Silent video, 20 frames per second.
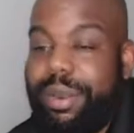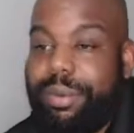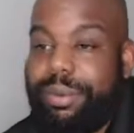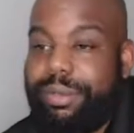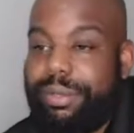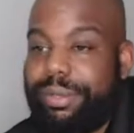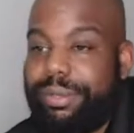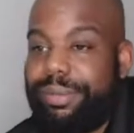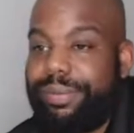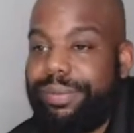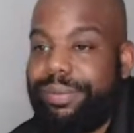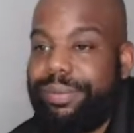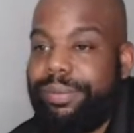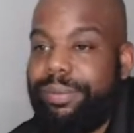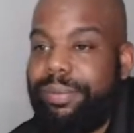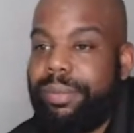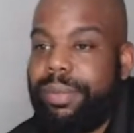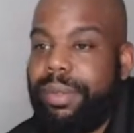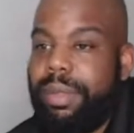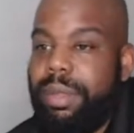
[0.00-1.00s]
with you.
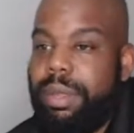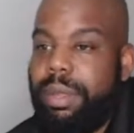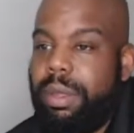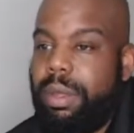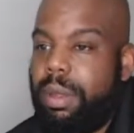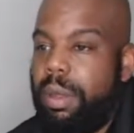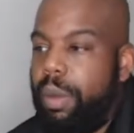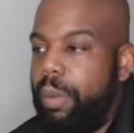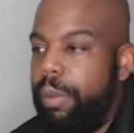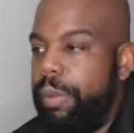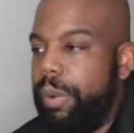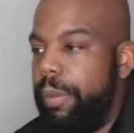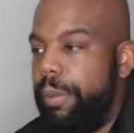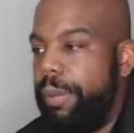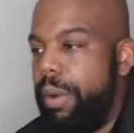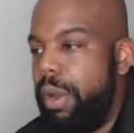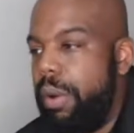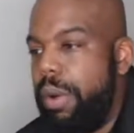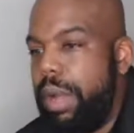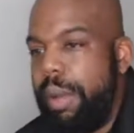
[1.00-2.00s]
But
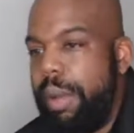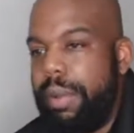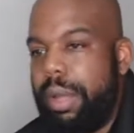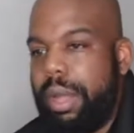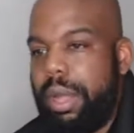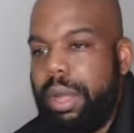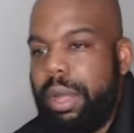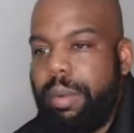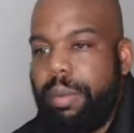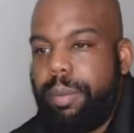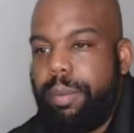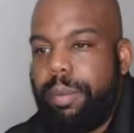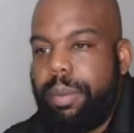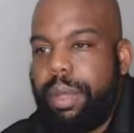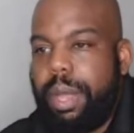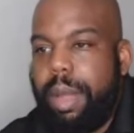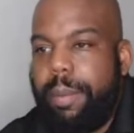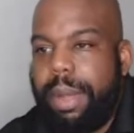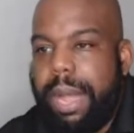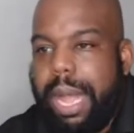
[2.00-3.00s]
bro, I'm gonna
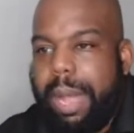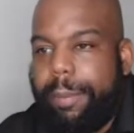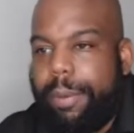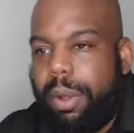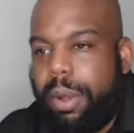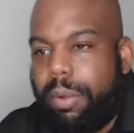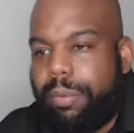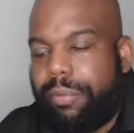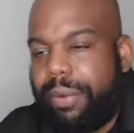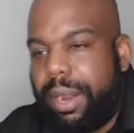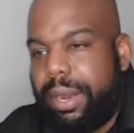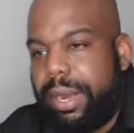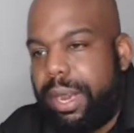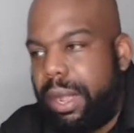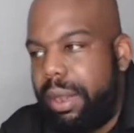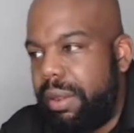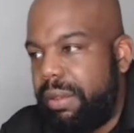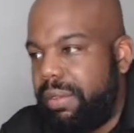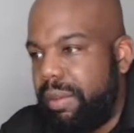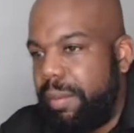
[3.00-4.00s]
hop off right
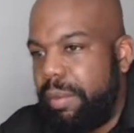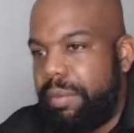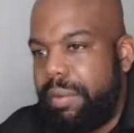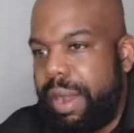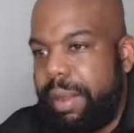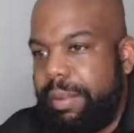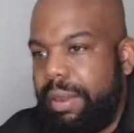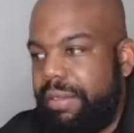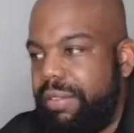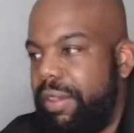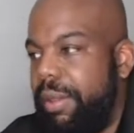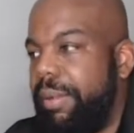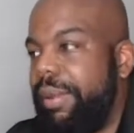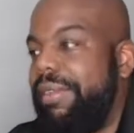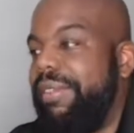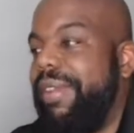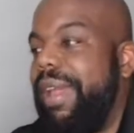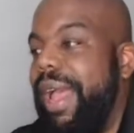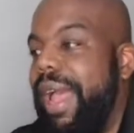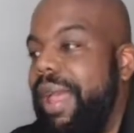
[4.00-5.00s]
now because I'm gonna wrap this up
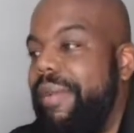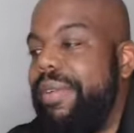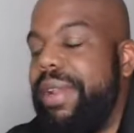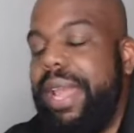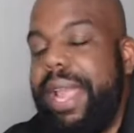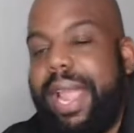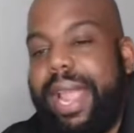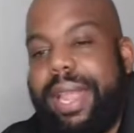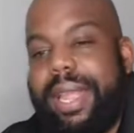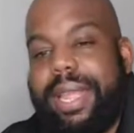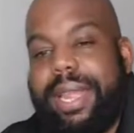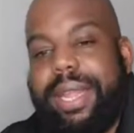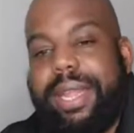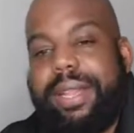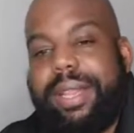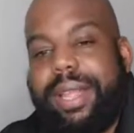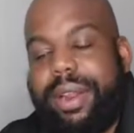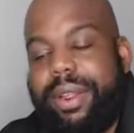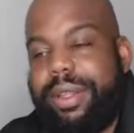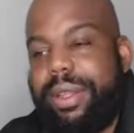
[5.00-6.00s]
because I haven't had any
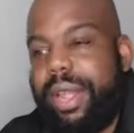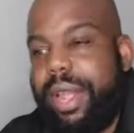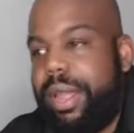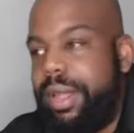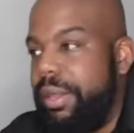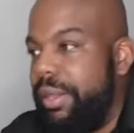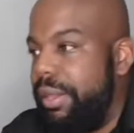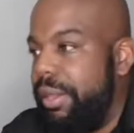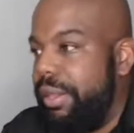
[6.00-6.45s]
dinner yet.